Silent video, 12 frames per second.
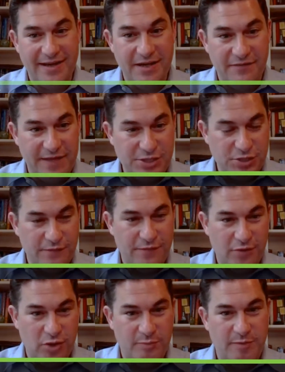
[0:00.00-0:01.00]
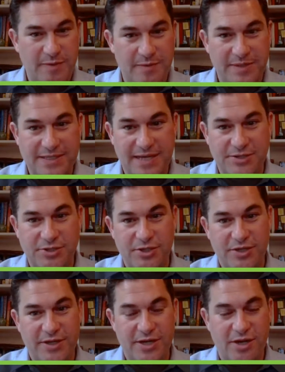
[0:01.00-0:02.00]
innovation for global public
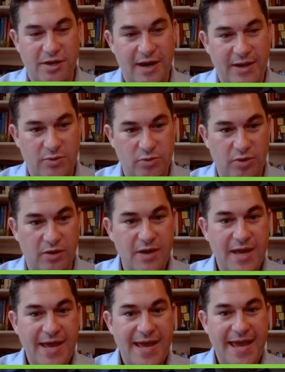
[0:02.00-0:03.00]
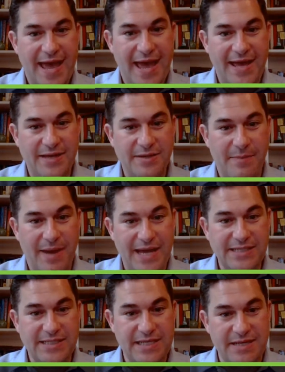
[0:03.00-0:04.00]
sector here at Google. And my
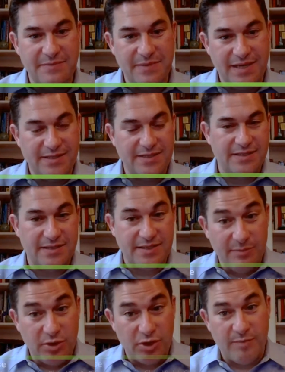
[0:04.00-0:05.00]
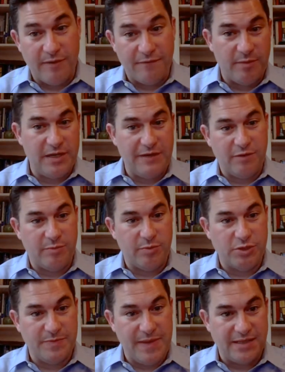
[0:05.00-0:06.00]
team is similar, but from a different
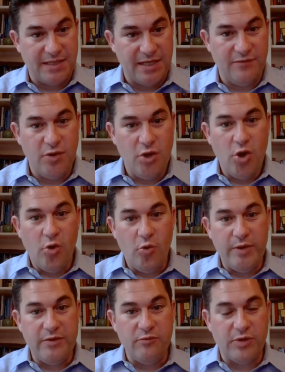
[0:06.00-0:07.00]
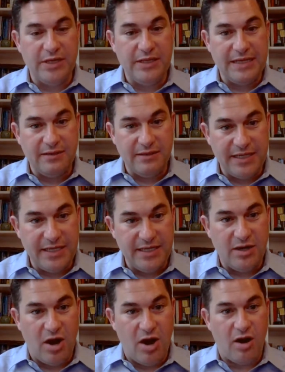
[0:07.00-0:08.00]
perspective. We really lead
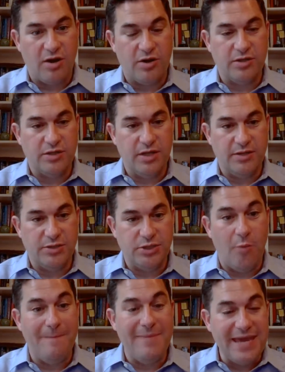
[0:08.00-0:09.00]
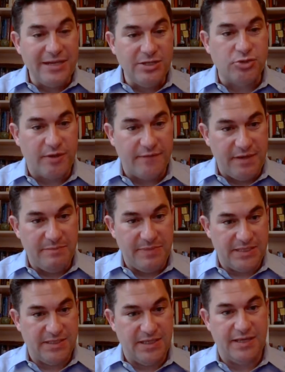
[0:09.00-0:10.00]
our domain driven
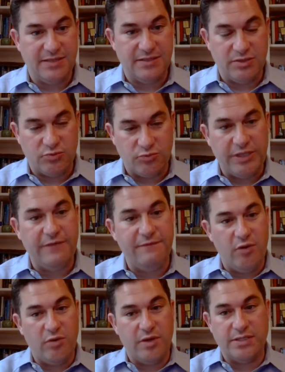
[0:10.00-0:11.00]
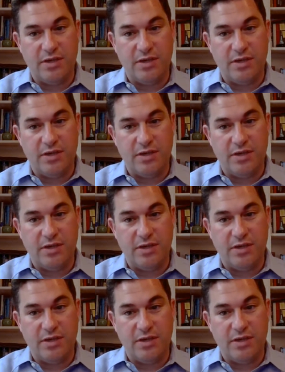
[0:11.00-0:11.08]
business that's really focused